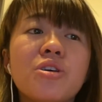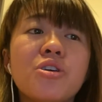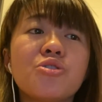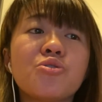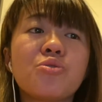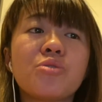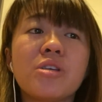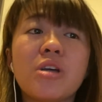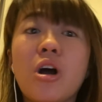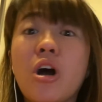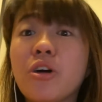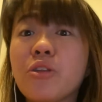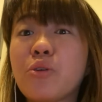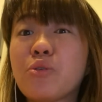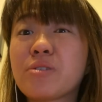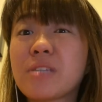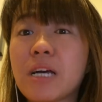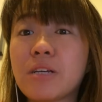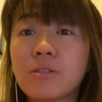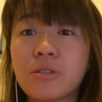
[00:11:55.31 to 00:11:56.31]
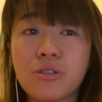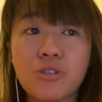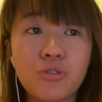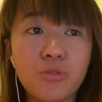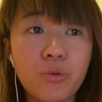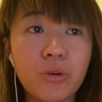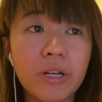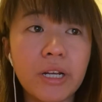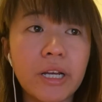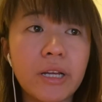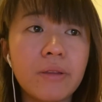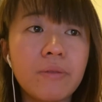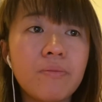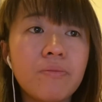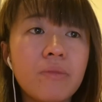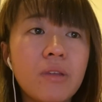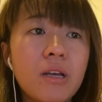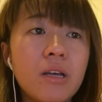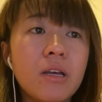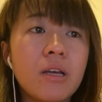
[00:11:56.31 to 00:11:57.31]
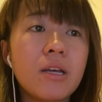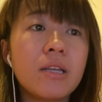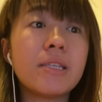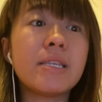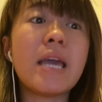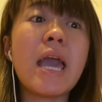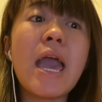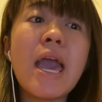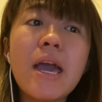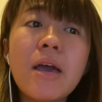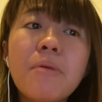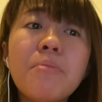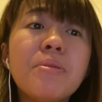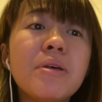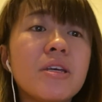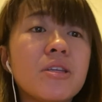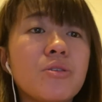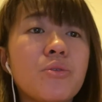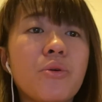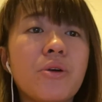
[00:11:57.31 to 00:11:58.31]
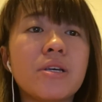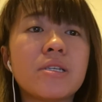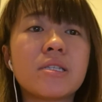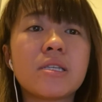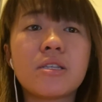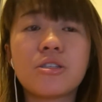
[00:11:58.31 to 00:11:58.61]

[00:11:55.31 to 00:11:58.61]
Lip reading: so the audio sounds distorted. The ambient noise in the